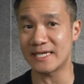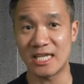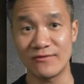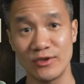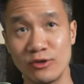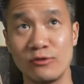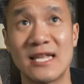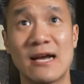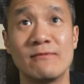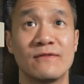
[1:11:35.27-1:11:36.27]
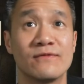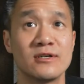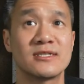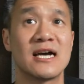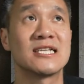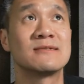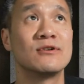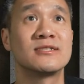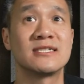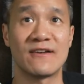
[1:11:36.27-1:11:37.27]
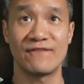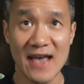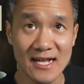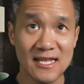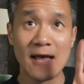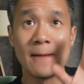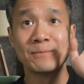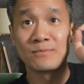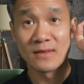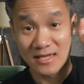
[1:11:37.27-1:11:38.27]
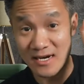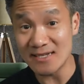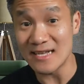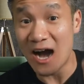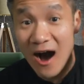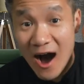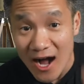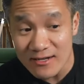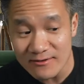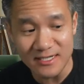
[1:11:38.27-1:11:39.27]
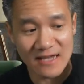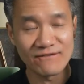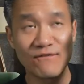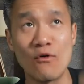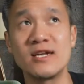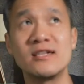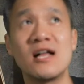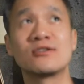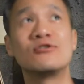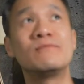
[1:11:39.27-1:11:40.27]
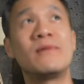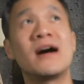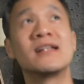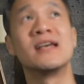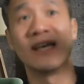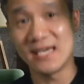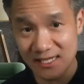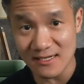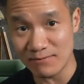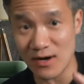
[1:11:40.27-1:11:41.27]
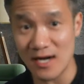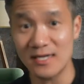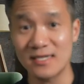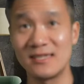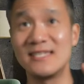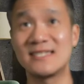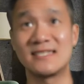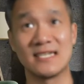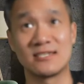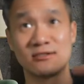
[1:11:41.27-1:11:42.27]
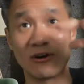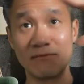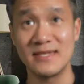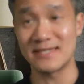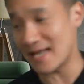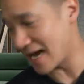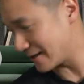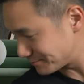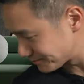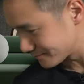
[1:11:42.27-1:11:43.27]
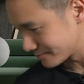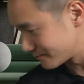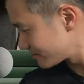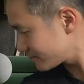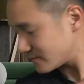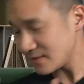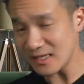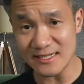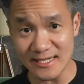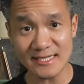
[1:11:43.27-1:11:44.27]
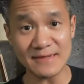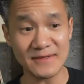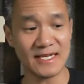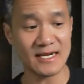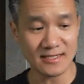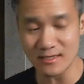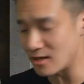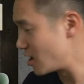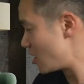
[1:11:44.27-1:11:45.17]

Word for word: and giving you that reverse osmosis effect. There is a $140 coupon in the product listing, so don't miss that. Next up in the carousel,